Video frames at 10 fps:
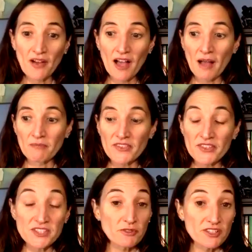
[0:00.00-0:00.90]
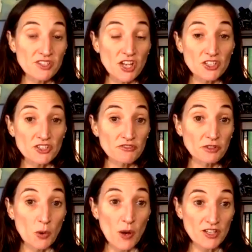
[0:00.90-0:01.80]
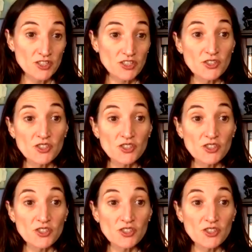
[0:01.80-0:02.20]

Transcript: um, this for discussion or for questions.